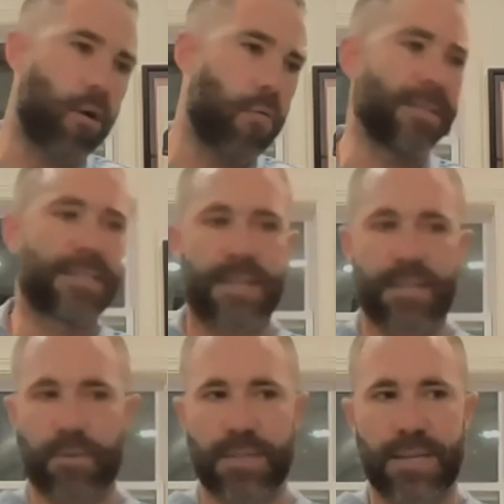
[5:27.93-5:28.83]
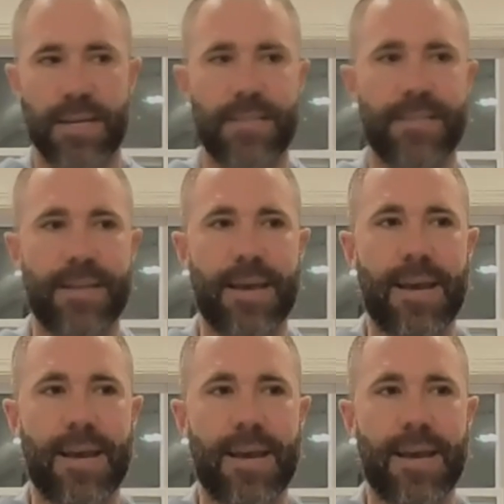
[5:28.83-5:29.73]
home and sing to his kids.
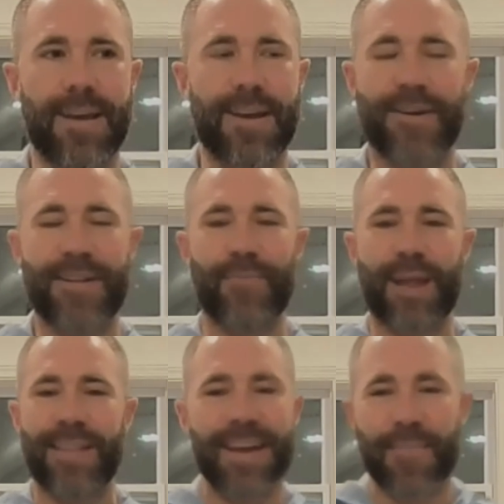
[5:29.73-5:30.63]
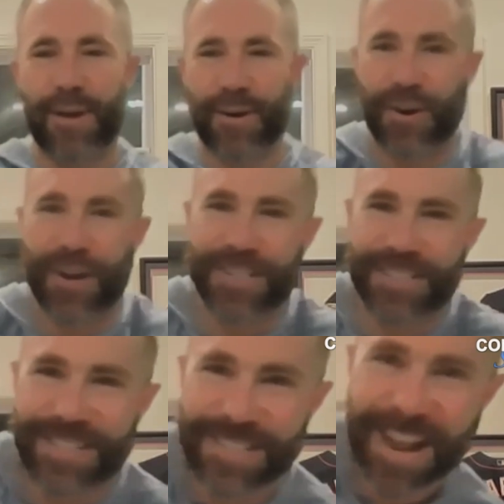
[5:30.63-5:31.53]
What I like about Kirk
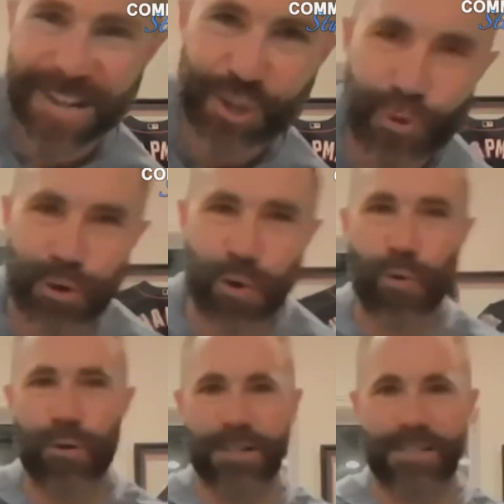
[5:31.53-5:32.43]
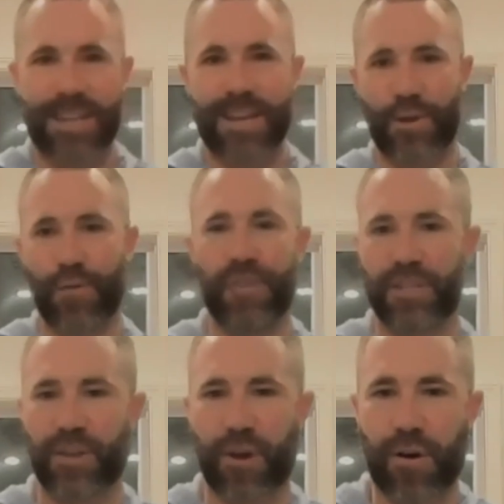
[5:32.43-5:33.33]
Cousins, he's not too cool to sing
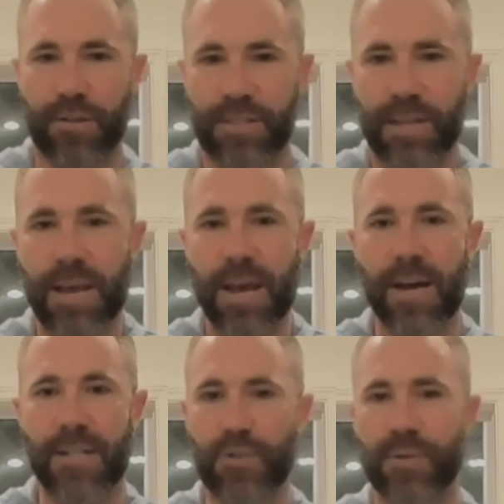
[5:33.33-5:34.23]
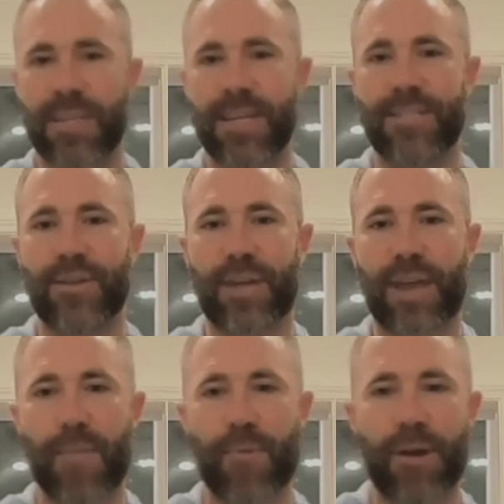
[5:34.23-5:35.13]
goofy songs to his kids on
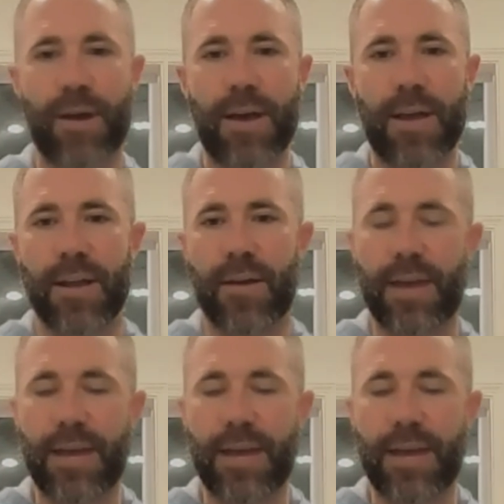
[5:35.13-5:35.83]
camera. He